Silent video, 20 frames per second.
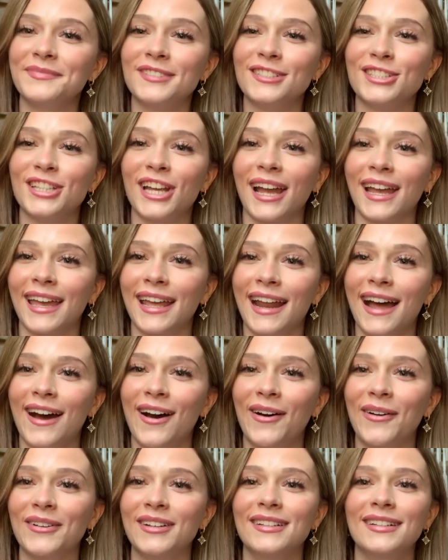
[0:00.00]
Check it
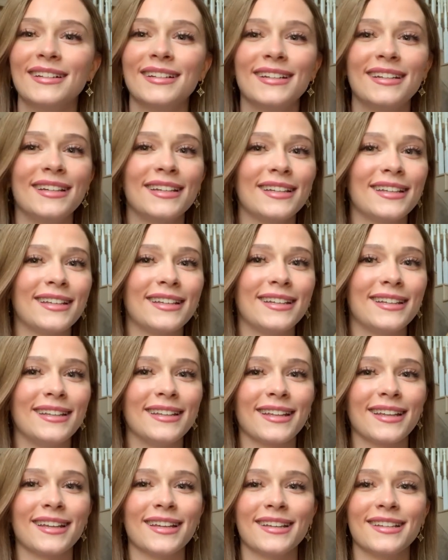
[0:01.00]
out,
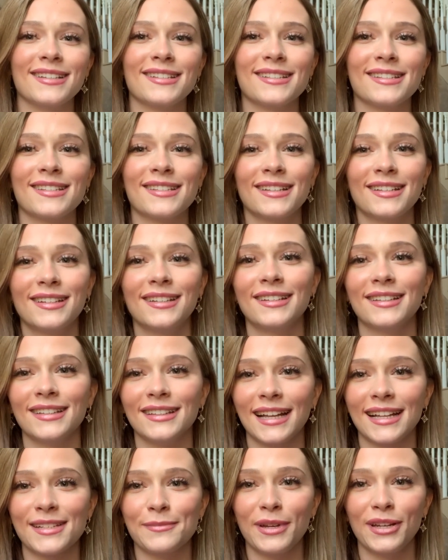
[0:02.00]
because
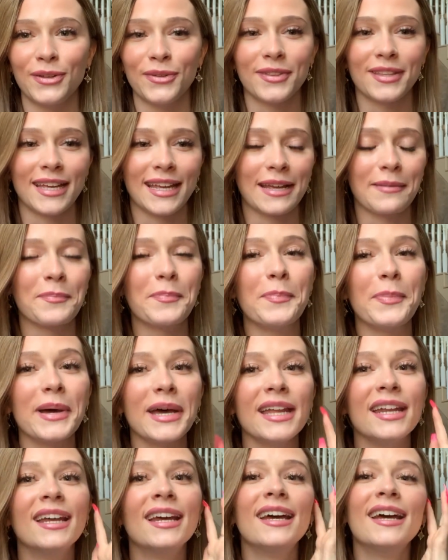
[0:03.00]
that's my new thing.
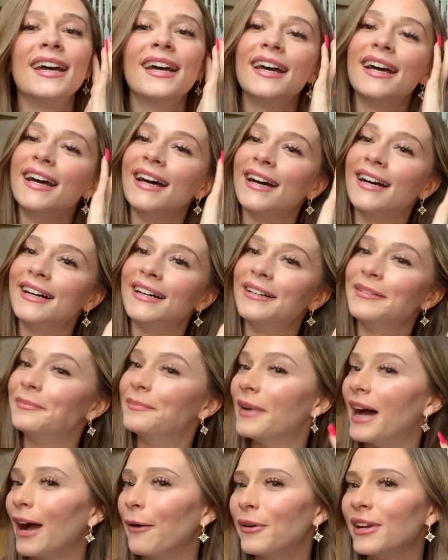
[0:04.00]
But I
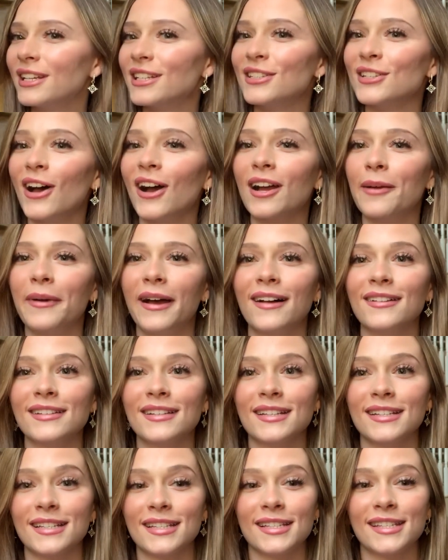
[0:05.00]
wanted to talk
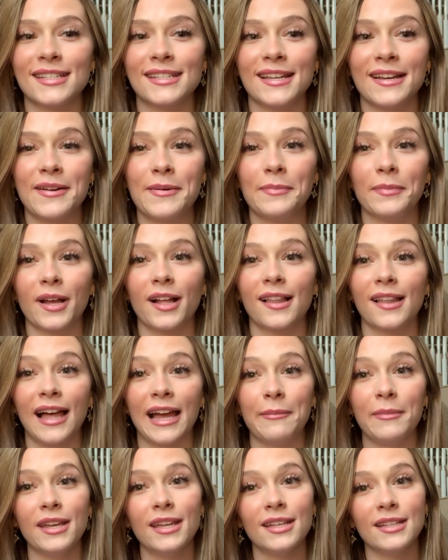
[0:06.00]
about some
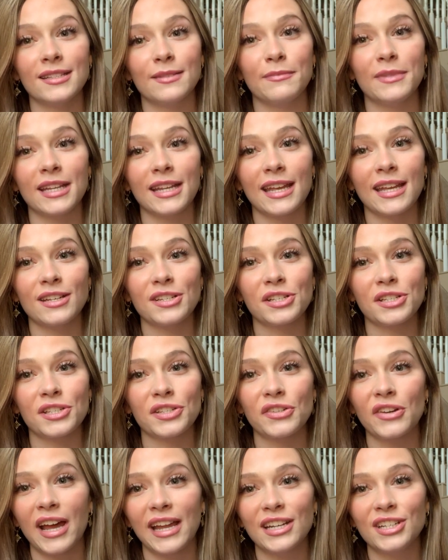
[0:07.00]
climate mitigation
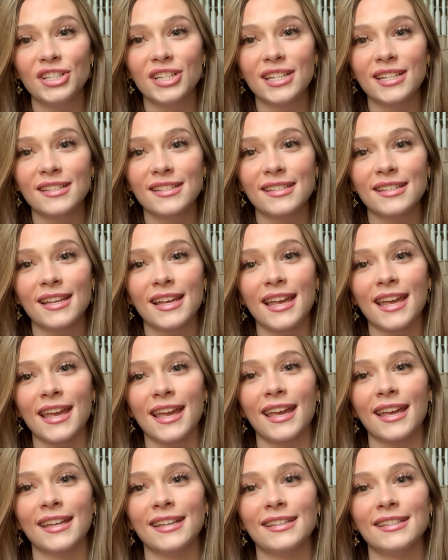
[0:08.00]
strategies,
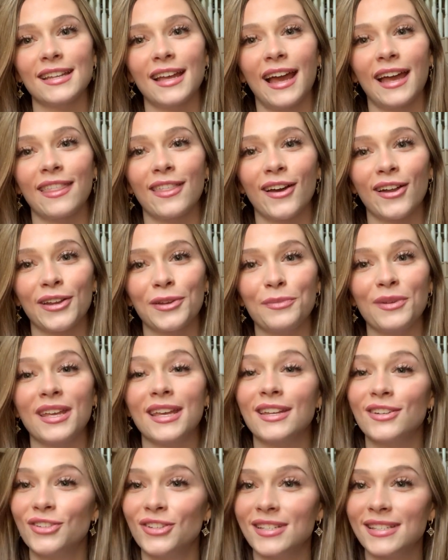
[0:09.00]
and I thought it'd be
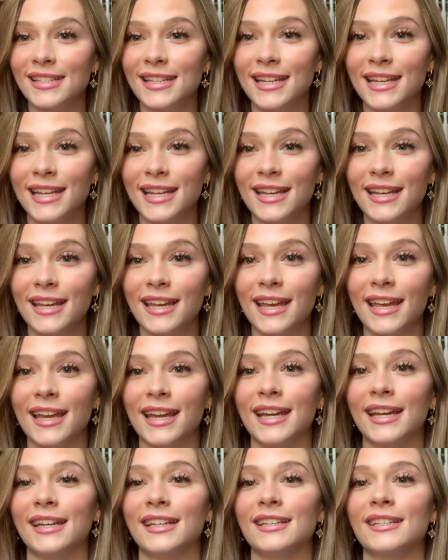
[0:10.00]
interesting
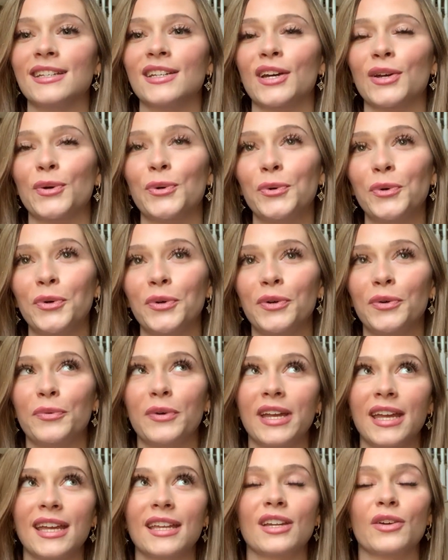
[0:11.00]
and a cool
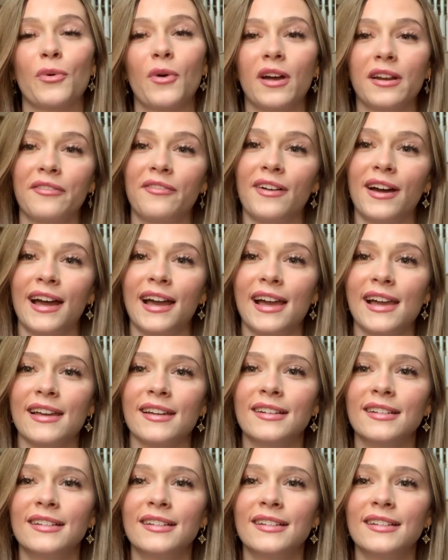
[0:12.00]
way to quantify